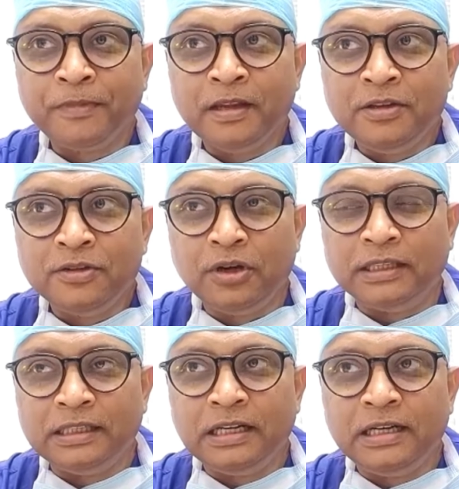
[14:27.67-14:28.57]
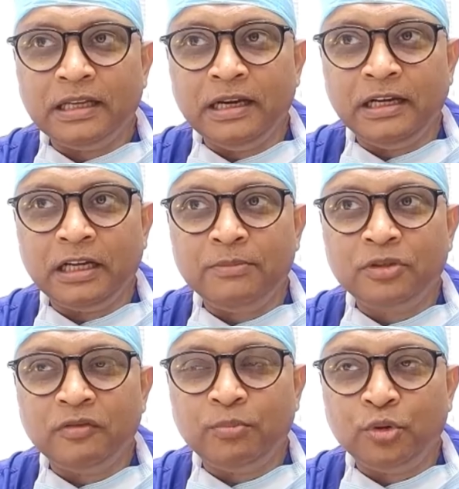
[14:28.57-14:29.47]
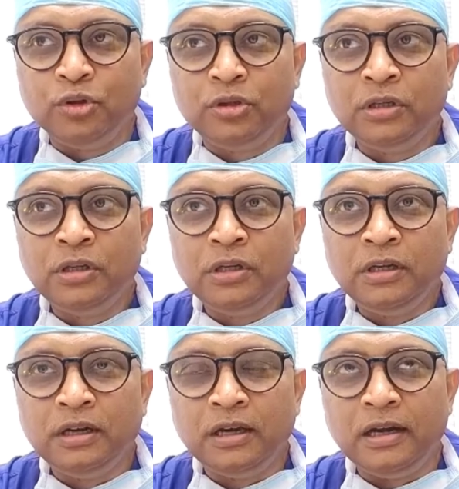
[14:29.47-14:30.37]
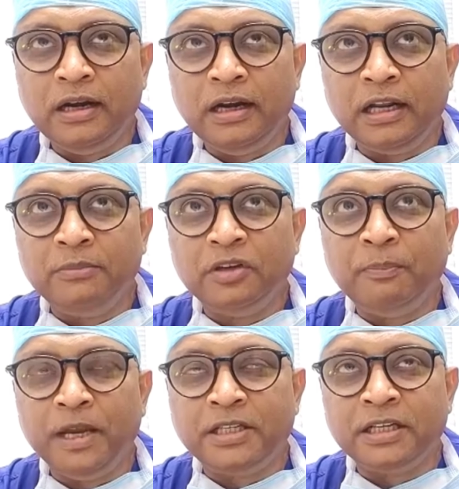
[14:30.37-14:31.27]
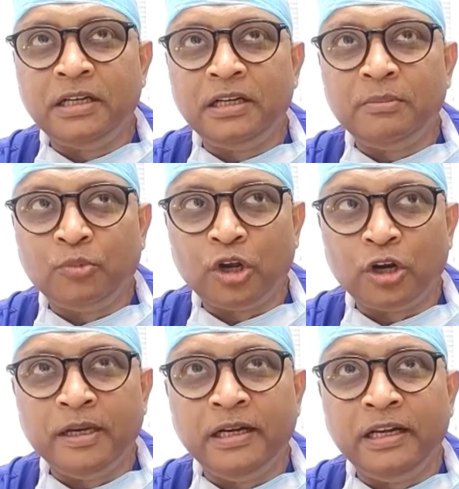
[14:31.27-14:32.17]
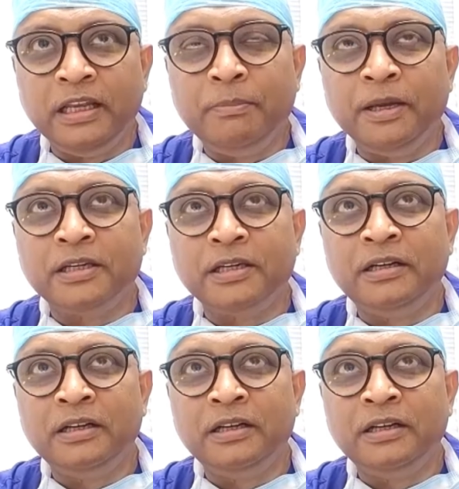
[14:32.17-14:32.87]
So I think that in terms of both, in terms of patient morbidity, patient